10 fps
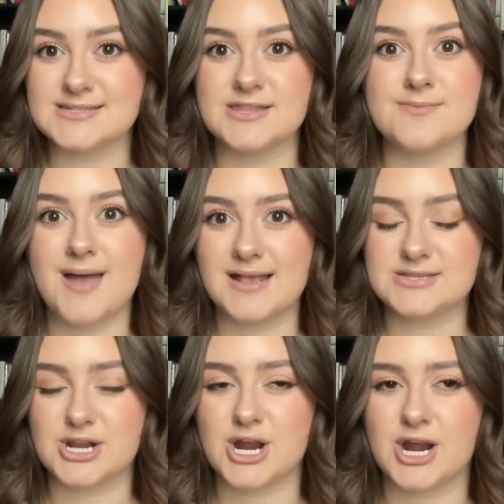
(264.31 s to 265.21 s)
in the
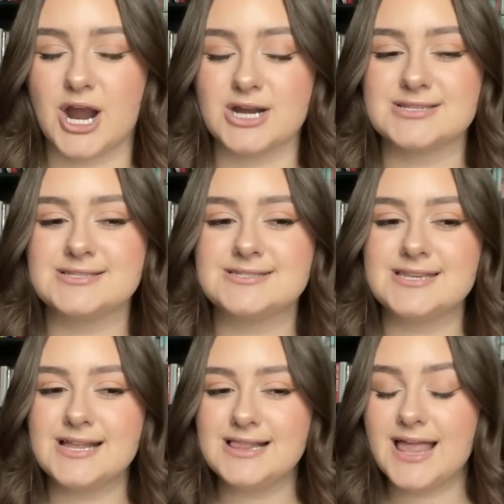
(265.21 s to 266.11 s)
massacre are
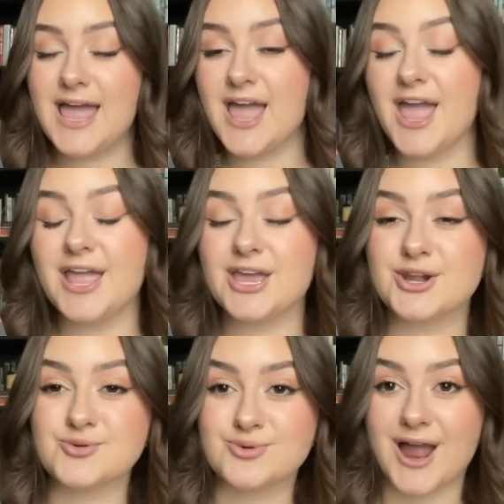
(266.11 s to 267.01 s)
still
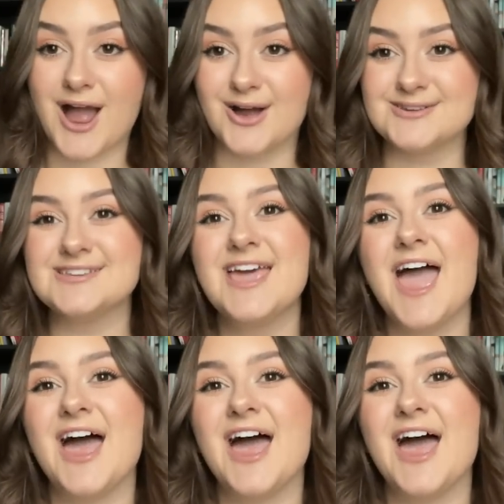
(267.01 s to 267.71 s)
hanging around.